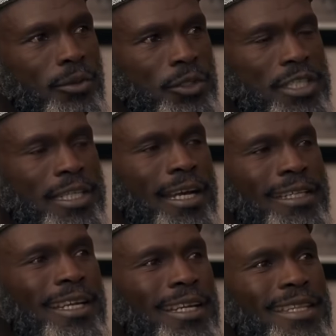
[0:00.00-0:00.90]
which is
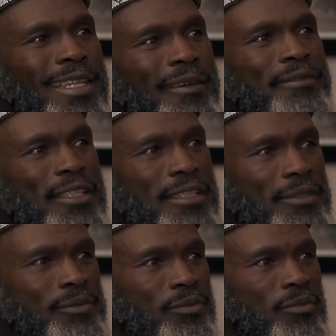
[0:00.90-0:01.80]
underneath their
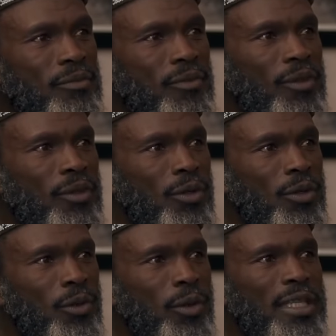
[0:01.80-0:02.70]
feet
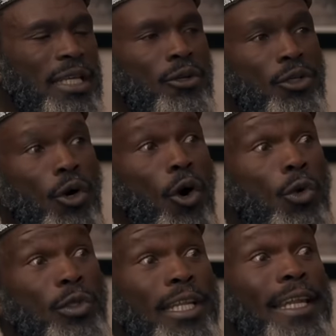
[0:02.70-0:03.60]
when they don't
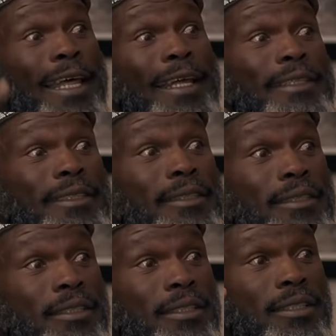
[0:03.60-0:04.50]
own the land
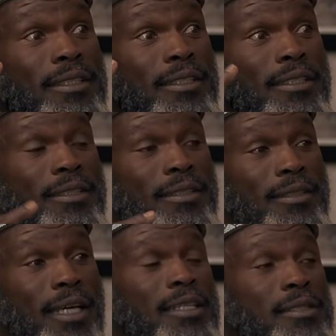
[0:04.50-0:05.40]

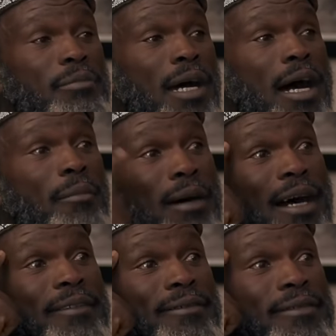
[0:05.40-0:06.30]
that is
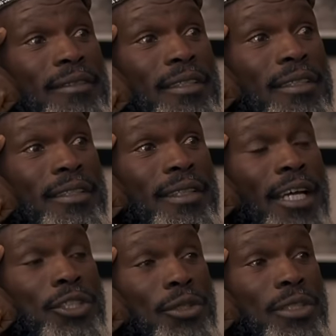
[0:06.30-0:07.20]
above
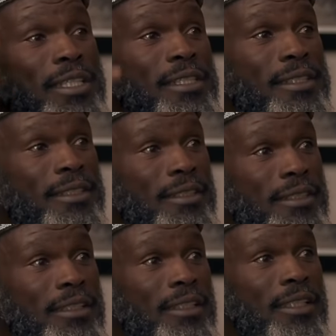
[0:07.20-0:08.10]
their shoulders
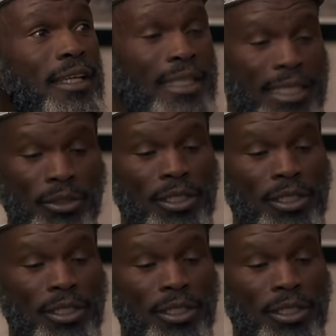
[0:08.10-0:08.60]
mm. and they